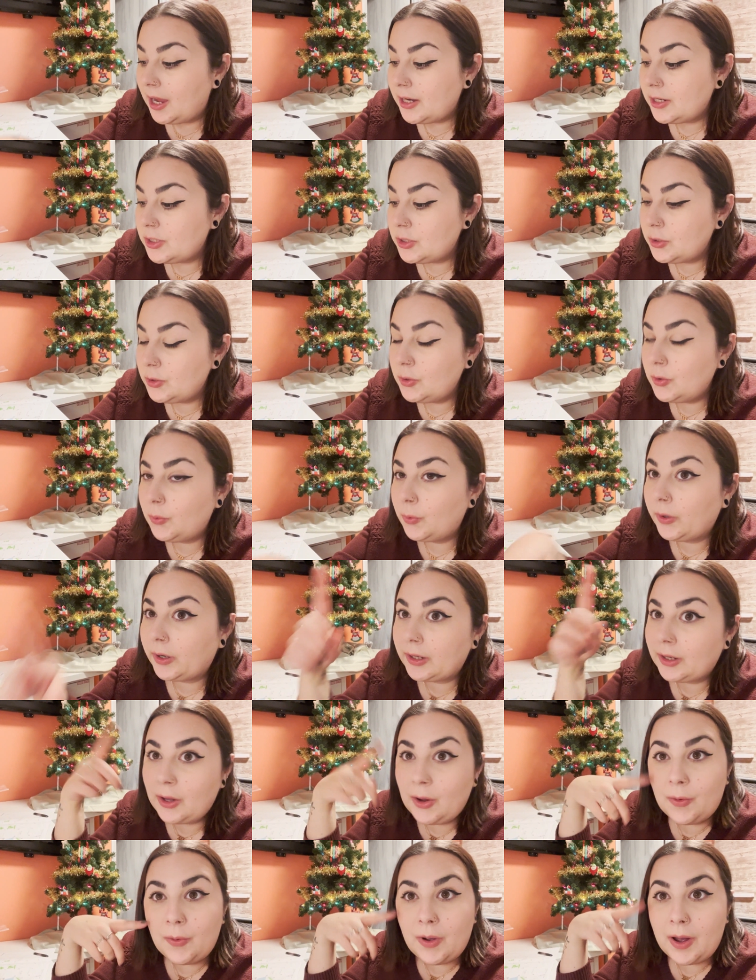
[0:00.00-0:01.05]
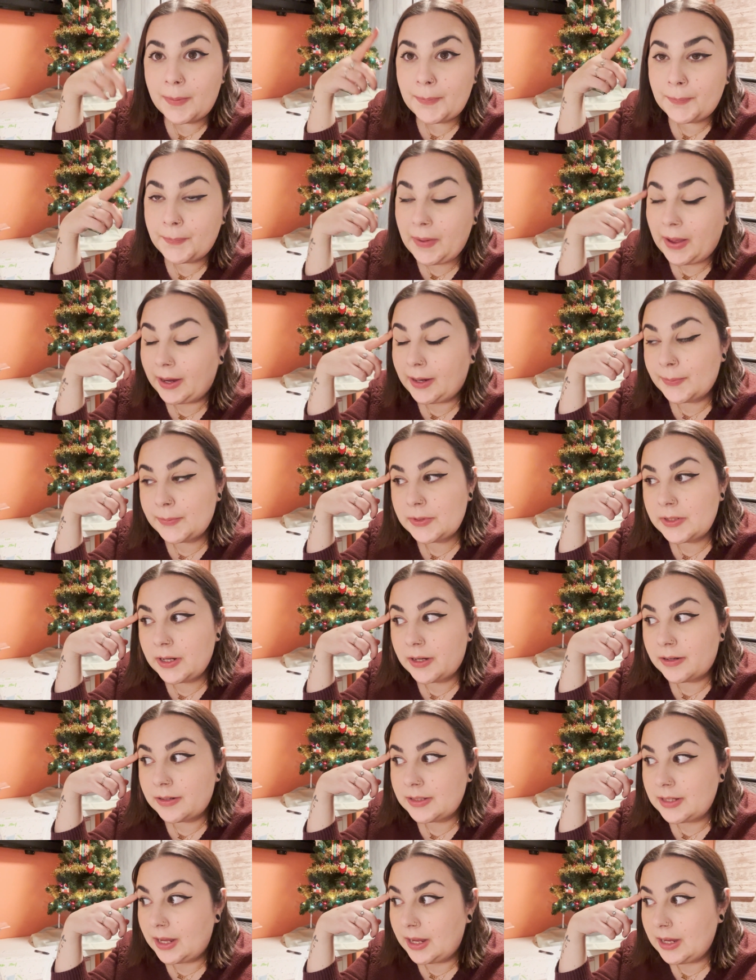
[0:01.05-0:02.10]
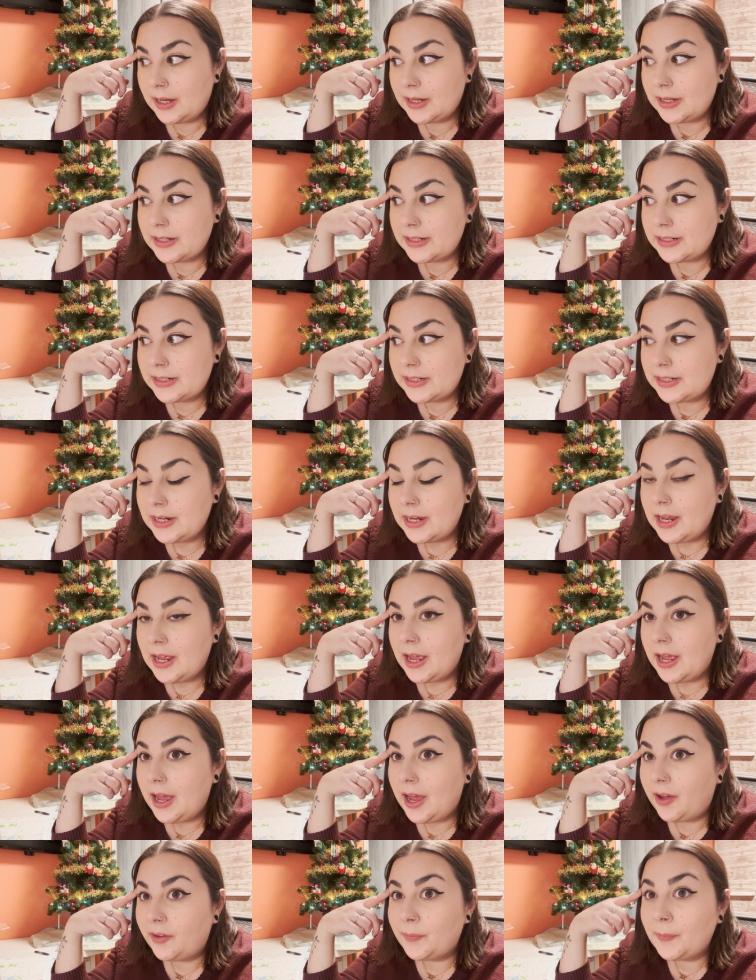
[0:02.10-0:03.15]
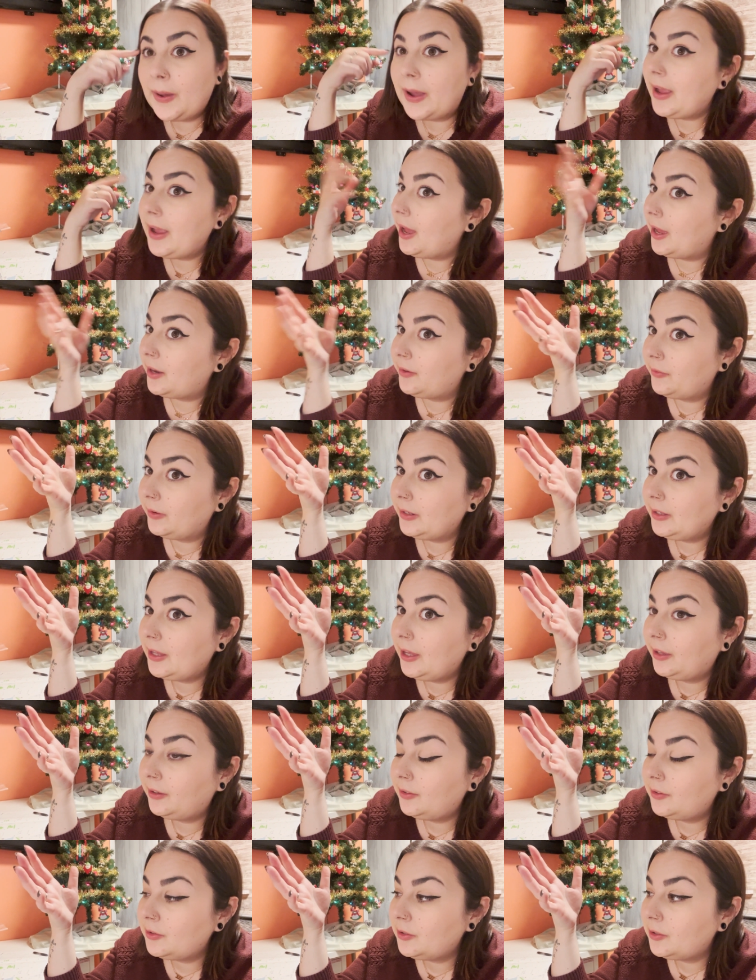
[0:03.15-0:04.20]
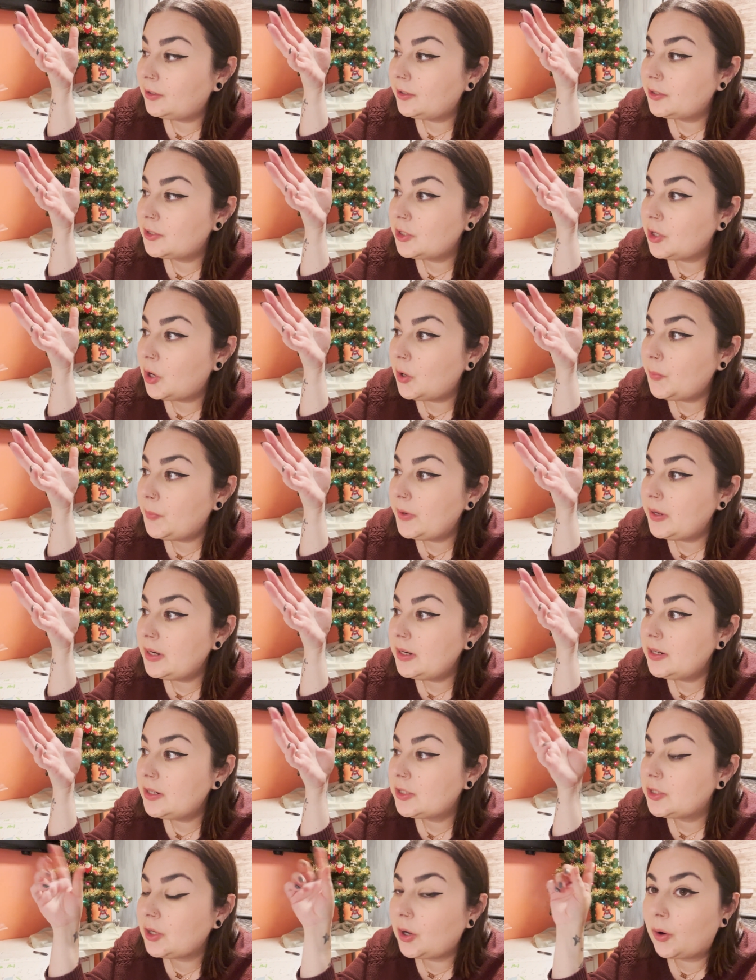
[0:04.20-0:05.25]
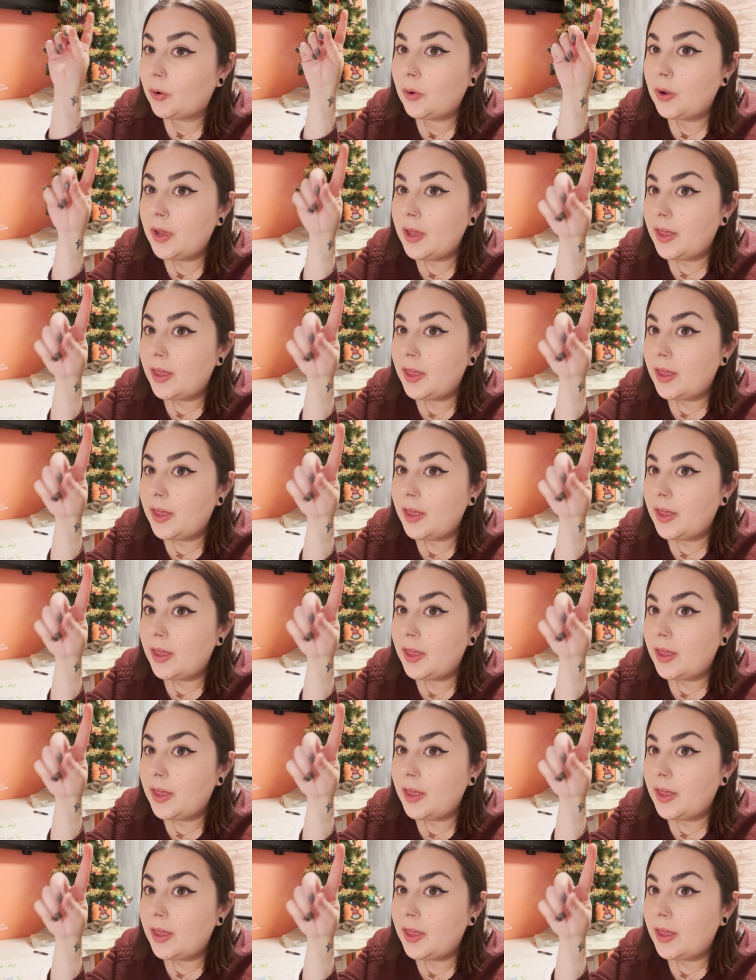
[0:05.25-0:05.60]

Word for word: I do, we're gonna go up back upstairs and have my advent calendar to open. So